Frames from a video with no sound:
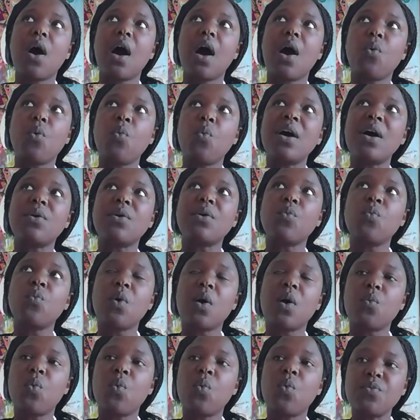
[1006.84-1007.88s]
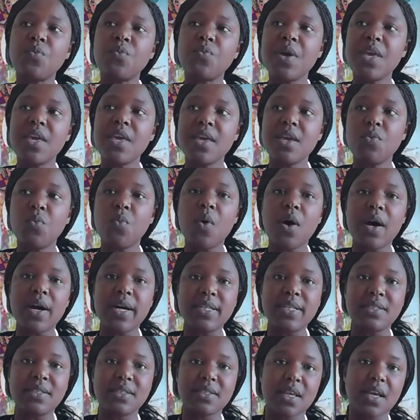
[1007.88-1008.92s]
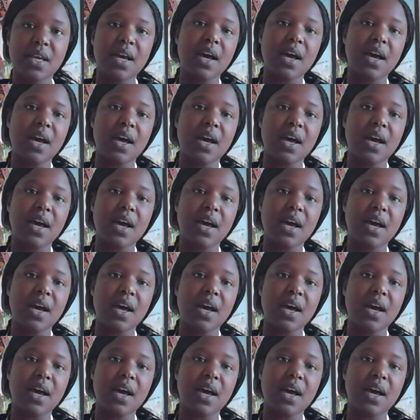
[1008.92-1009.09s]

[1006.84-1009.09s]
what we want